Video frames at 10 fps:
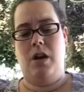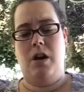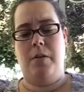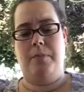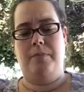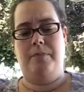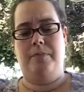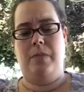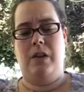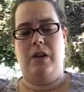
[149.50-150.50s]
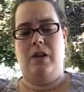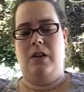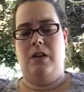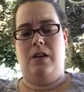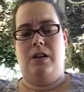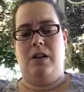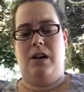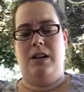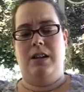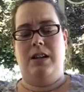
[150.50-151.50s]

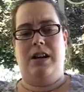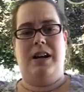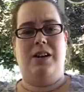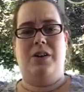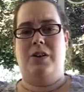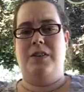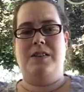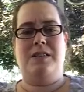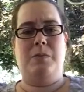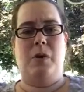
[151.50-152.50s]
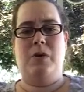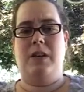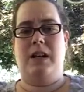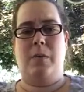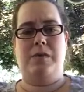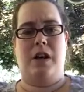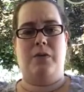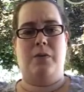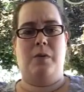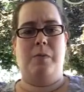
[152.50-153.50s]
I don't know, the smoke that comes
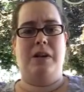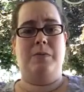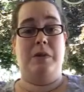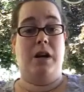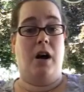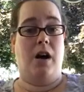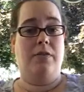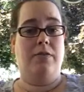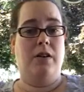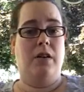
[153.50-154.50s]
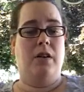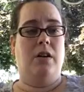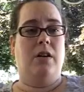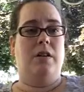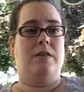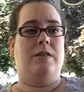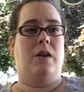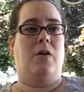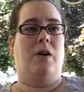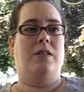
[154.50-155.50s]
off of them makes me cough.
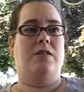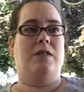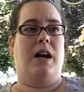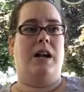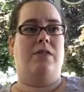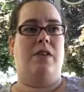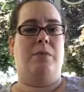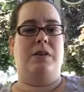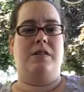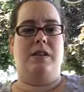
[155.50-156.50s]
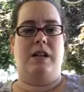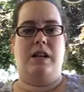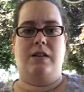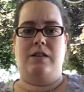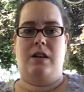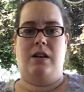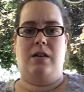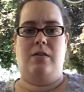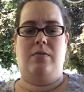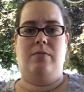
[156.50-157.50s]
So I just kind of have been sticking to
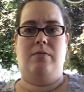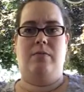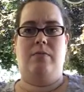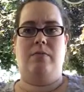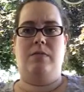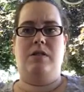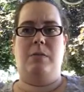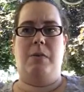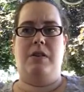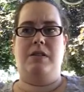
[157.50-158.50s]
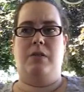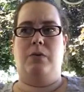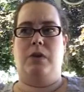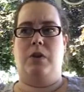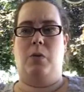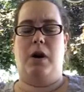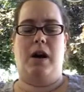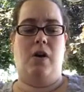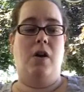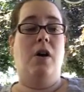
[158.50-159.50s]
melting for a little
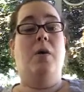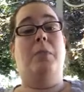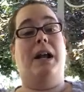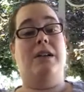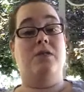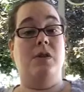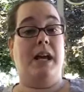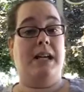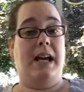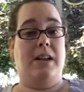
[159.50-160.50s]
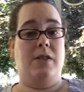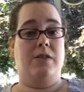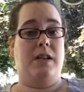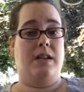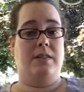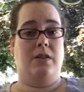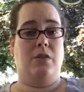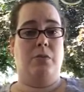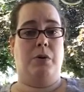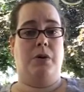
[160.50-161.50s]
while. But I do like candles and I still
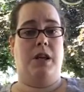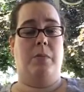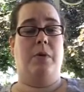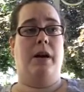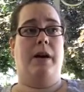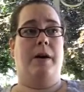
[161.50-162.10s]
do burn them,